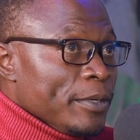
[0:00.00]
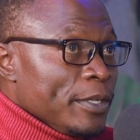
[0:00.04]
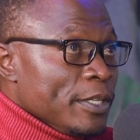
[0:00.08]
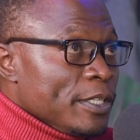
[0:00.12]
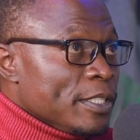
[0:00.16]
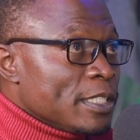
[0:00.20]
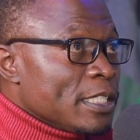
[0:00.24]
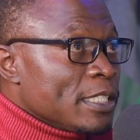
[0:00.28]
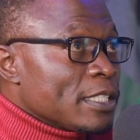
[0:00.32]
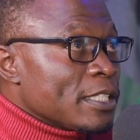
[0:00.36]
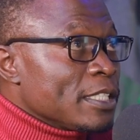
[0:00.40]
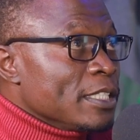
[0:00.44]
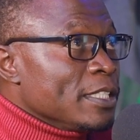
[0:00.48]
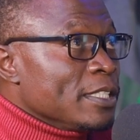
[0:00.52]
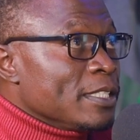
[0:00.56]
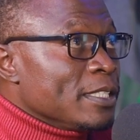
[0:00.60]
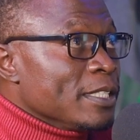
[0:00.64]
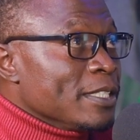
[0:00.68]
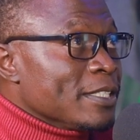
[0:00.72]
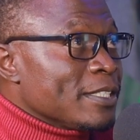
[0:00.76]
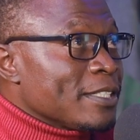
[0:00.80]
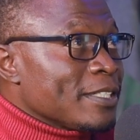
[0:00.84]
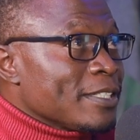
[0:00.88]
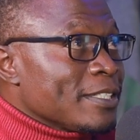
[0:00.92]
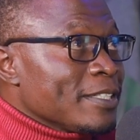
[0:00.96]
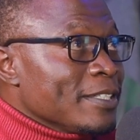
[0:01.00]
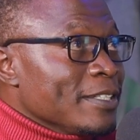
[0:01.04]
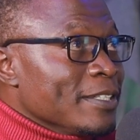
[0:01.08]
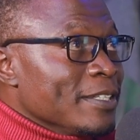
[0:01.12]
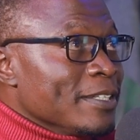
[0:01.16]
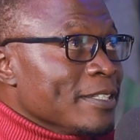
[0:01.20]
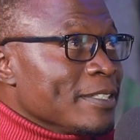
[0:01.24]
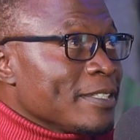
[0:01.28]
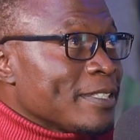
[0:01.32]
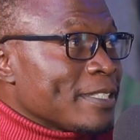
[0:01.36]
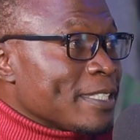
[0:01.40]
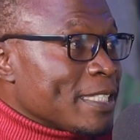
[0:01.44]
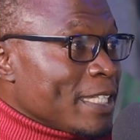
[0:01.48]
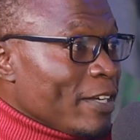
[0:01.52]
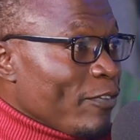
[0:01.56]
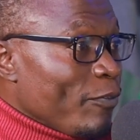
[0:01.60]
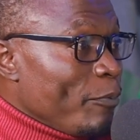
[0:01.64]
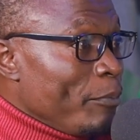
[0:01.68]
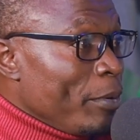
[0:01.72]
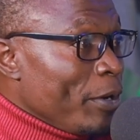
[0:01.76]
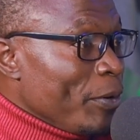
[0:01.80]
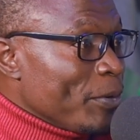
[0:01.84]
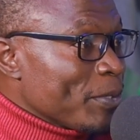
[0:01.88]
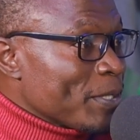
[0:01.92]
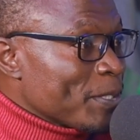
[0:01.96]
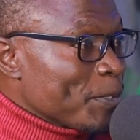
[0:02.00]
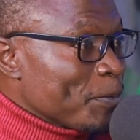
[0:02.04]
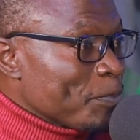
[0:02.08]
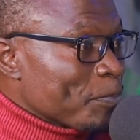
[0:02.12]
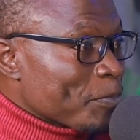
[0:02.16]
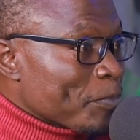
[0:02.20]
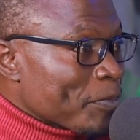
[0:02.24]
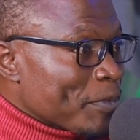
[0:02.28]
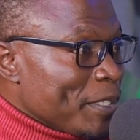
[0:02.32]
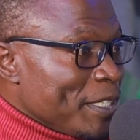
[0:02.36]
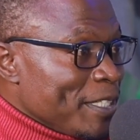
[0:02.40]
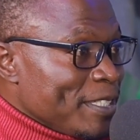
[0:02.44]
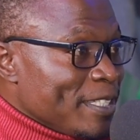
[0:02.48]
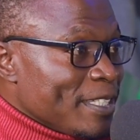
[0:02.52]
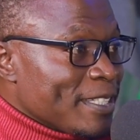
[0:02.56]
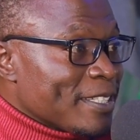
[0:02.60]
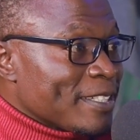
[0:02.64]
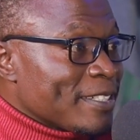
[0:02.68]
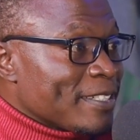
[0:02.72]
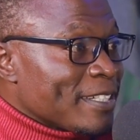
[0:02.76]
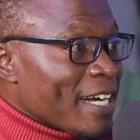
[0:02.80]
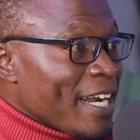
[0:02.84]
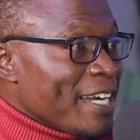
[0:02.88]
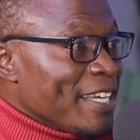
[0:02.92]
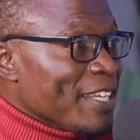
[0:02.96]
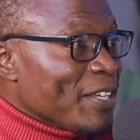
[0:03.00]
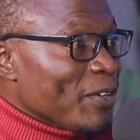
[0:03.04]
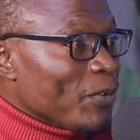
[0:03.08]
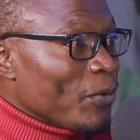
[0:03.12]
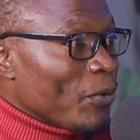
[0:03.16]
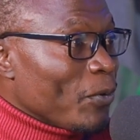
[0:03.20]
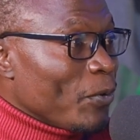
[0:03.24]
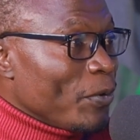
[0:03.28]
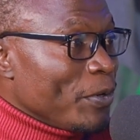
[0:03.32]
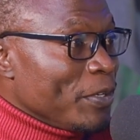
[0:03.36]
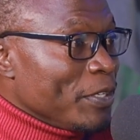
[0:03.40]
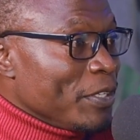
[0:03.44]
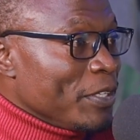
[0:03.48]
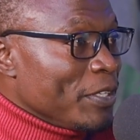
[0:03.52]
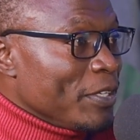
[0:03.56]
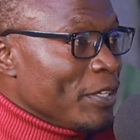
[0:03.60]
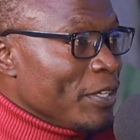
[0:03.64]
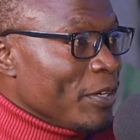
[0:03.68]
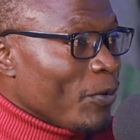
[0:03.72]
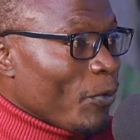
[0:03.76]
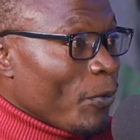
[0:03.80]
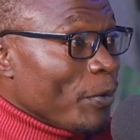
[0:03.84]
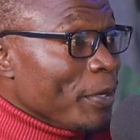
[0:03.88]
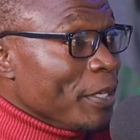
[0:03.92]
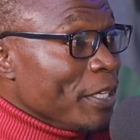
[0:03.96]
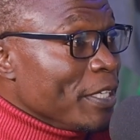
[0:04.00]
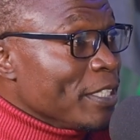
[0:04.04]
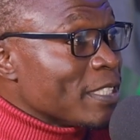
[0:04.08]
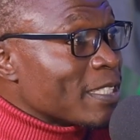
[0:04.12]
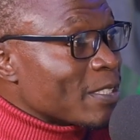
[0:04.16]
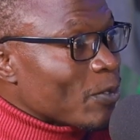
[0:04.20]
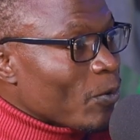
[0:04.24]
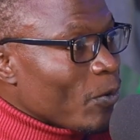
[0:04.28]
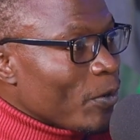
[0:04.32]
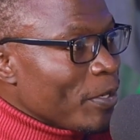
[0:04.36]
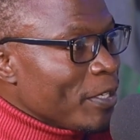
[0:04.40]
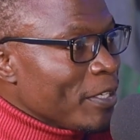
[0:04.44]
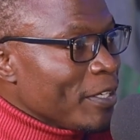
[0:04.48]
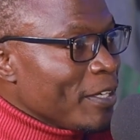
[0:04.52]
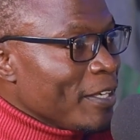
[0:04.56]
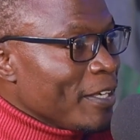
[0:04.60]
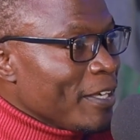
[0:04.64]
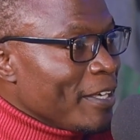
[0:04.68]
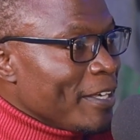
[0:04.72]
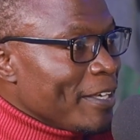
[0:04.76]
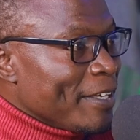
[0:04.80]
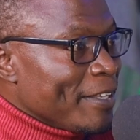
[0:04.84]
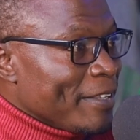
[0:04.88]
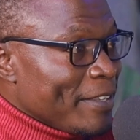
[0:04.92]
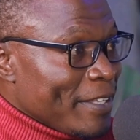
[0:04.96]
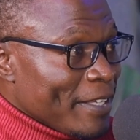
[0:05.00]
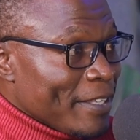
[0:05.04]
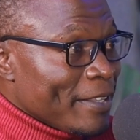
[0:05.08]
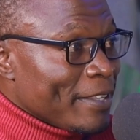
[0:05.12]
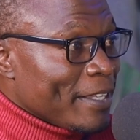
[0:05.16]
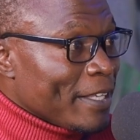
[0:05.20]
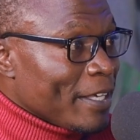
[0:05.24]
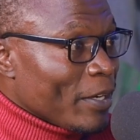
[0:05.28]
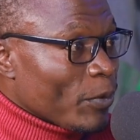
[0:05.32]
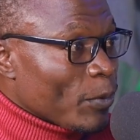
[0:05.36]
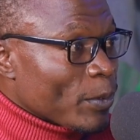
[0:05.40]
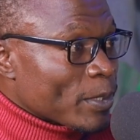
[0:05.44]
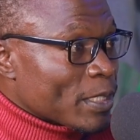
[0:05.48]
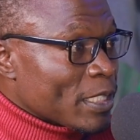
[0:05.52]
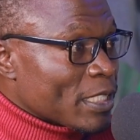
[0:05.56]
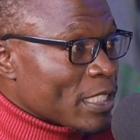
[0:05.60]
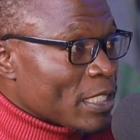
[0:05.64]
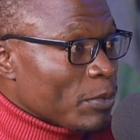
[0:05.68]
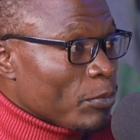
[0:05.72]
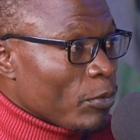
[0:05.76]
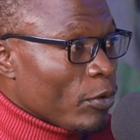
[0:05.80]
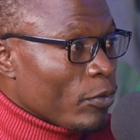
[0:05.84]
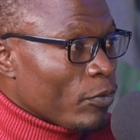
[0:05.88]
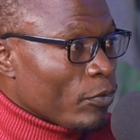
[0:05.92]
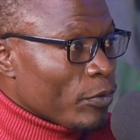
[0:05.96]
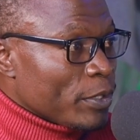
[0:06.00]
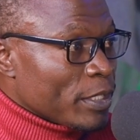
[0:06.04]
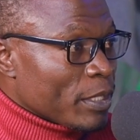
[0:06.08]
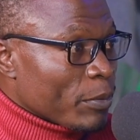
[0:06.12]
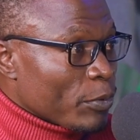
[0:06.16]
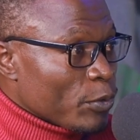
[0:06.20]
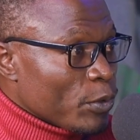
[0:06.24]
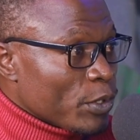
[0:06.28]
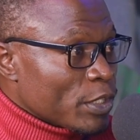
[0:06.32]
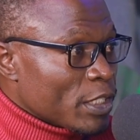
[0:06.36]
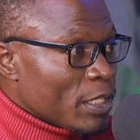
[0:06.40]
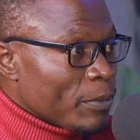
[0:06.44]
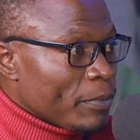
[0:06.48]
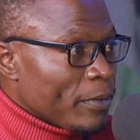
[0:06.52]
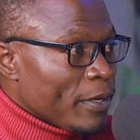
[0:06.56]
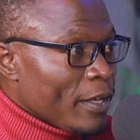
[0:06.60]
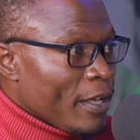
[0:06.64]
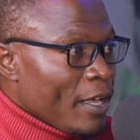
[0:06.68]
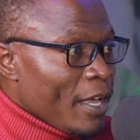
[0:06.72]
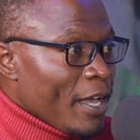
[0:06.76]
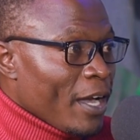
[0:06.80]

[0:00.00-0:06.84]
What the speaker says: Is it self-built? Is it running on its own, the ecosystem of entrepreneurship?